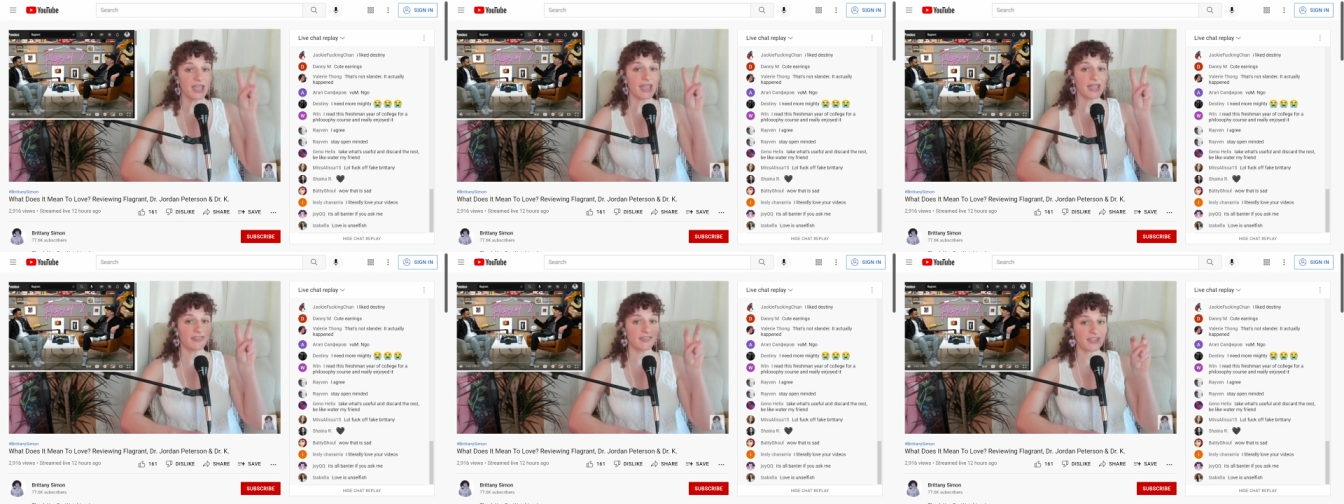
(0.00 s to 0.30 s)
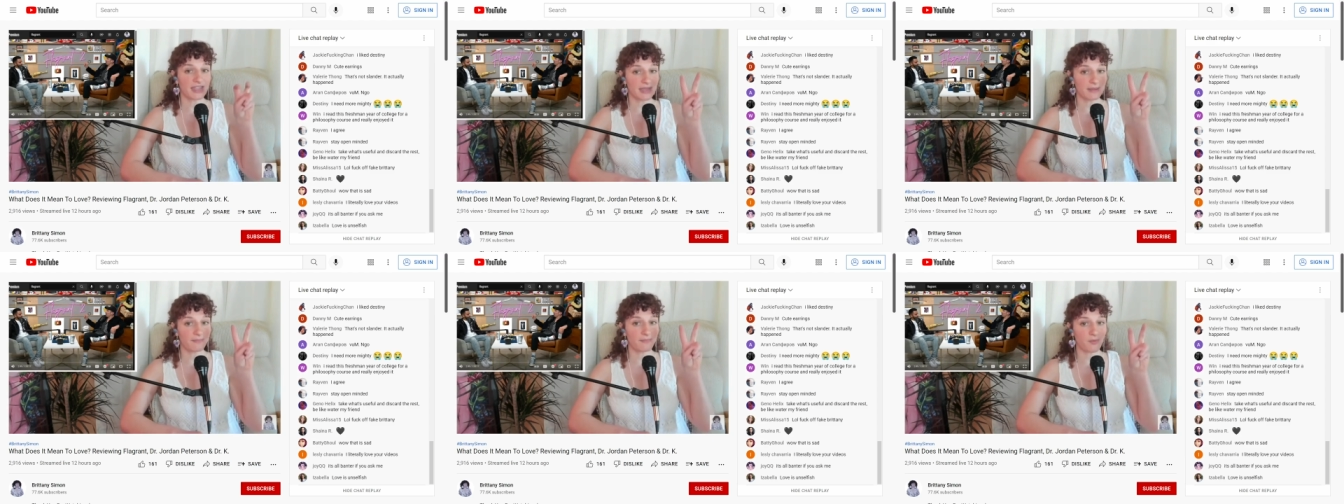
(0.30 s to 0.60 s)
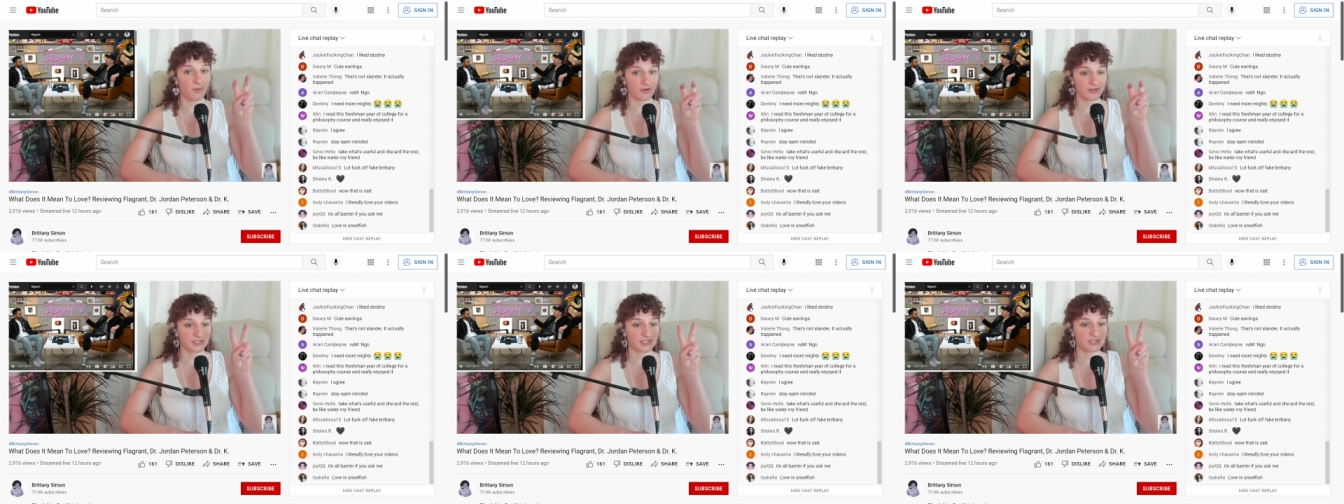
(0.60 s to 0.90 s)
the
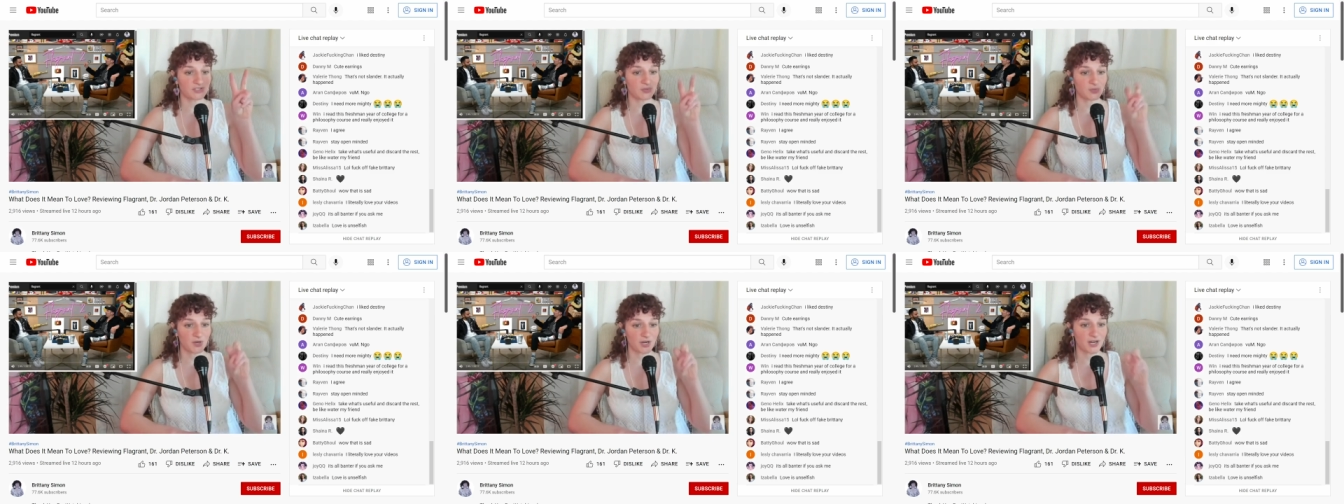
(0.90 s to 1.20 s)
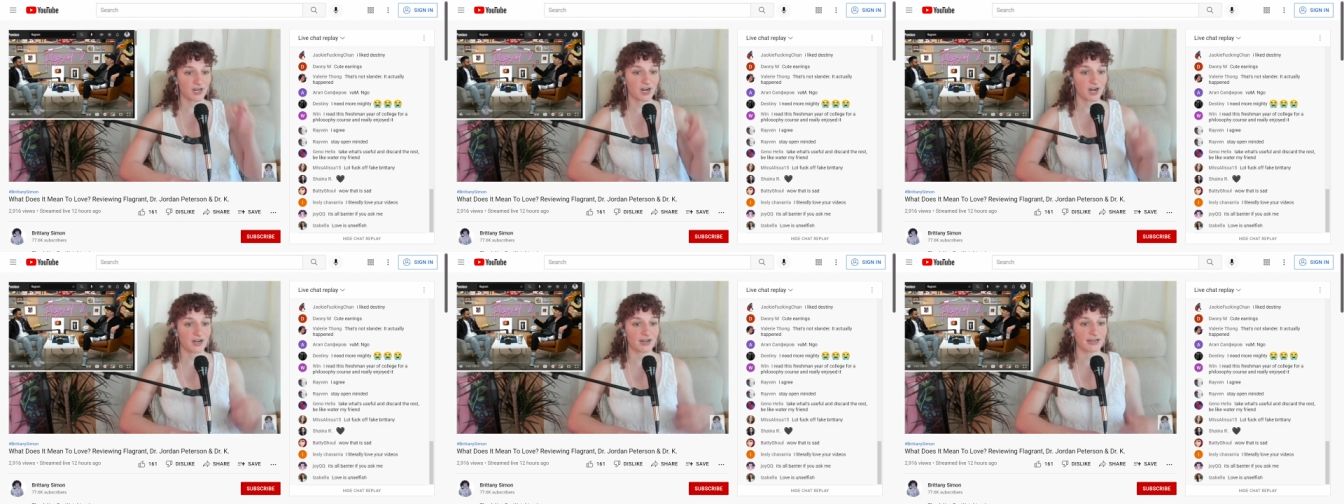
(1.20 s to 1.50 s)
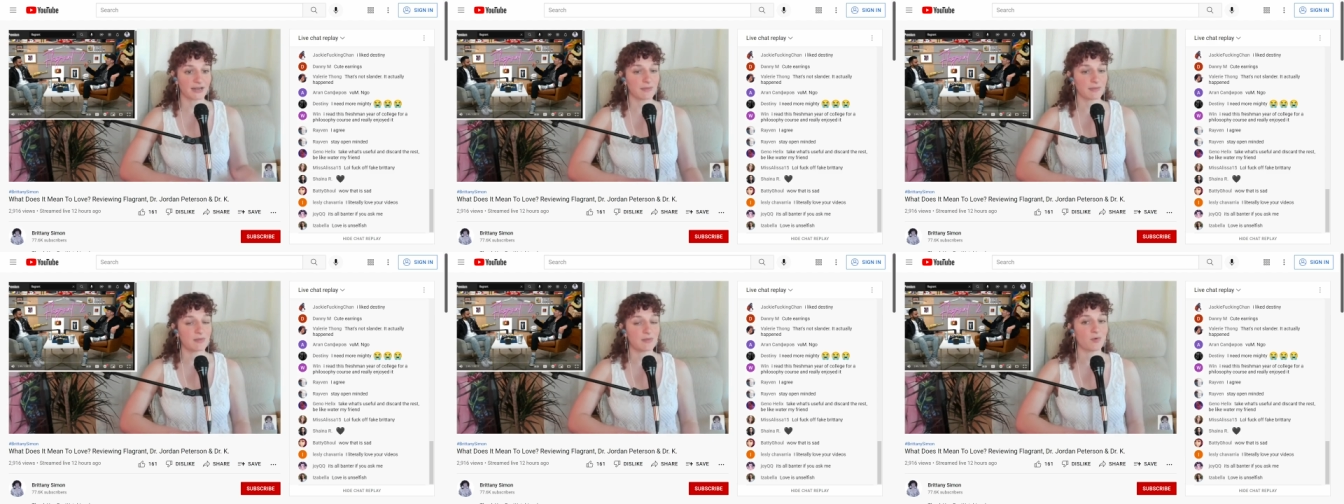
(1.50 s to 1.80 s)
important work are
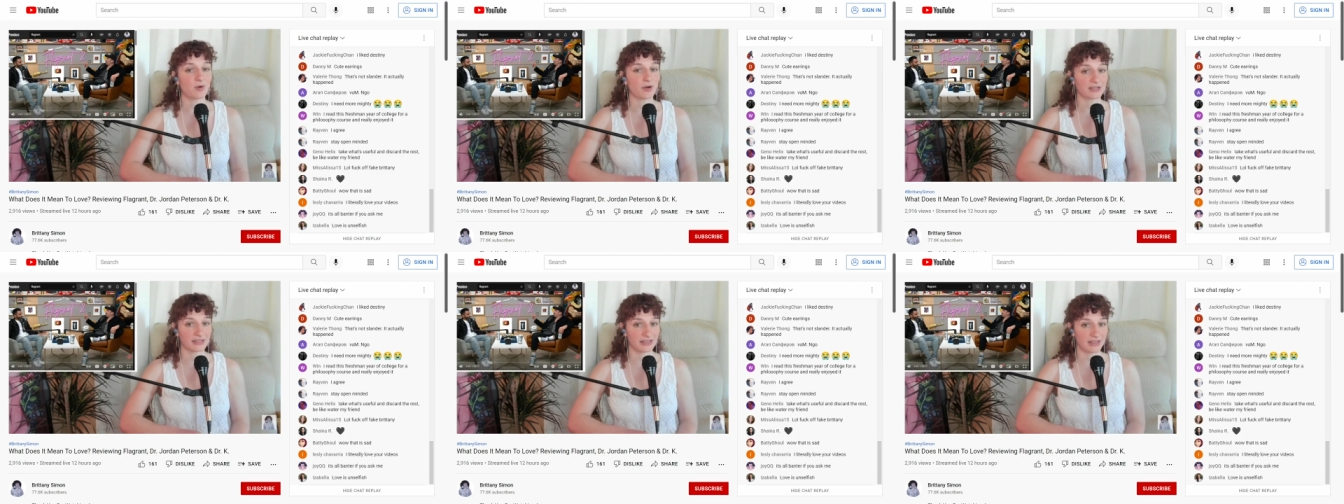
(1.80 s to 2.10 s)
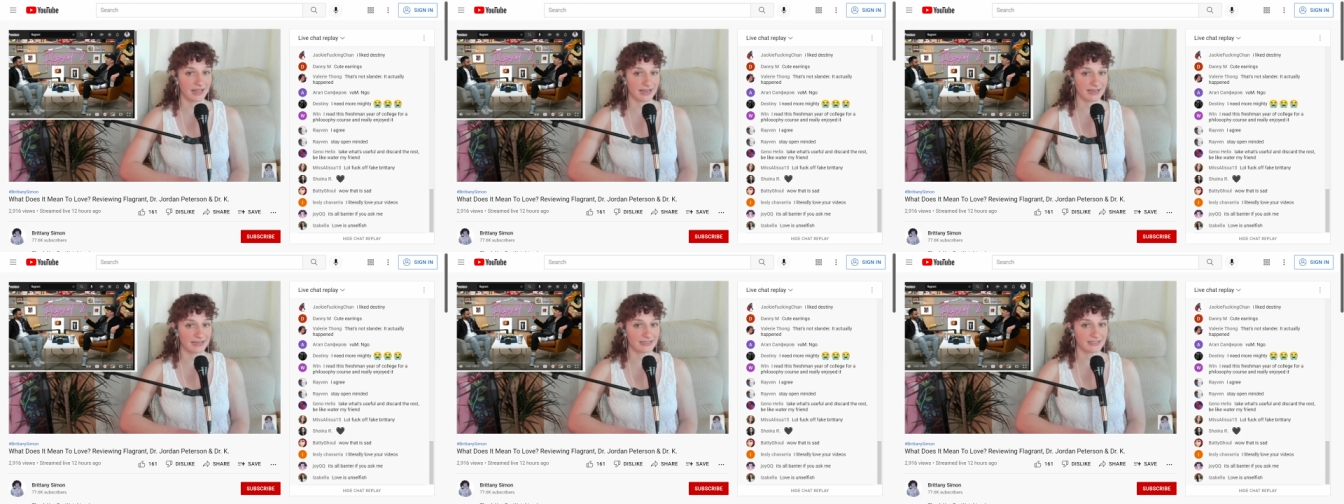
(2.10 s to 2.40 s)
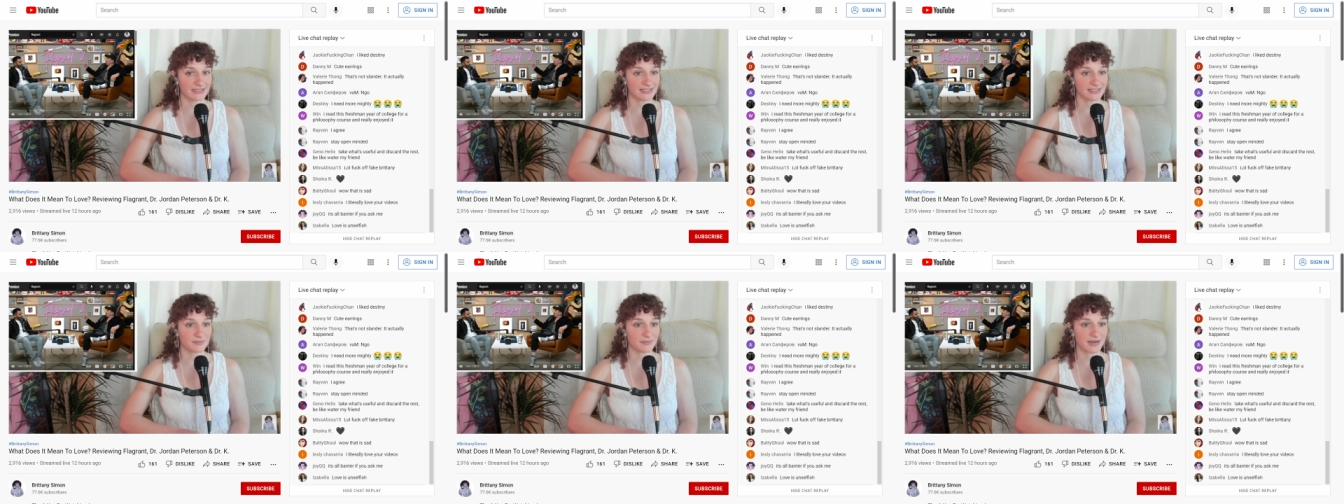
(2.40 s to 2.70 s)
going to be more enlightened